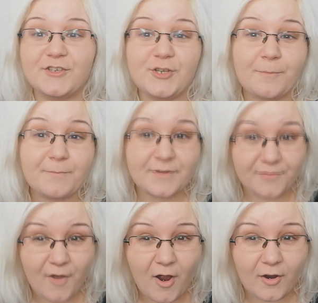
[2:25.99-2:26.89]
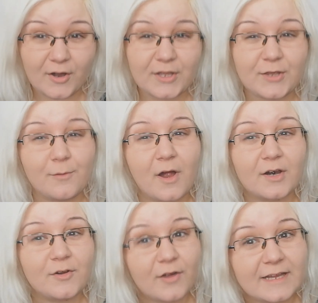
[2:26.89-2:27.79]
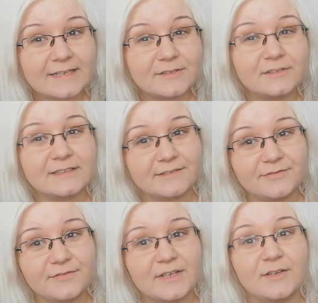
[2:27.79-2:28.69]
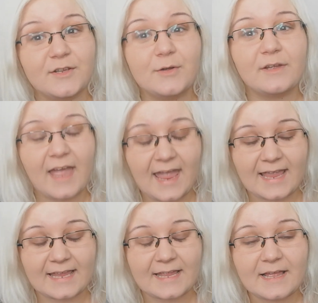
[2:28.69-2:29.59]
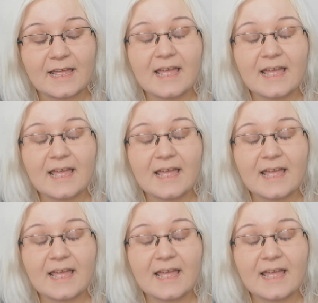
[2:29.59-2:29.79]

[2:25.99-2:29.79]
a job before you are going to live in UK.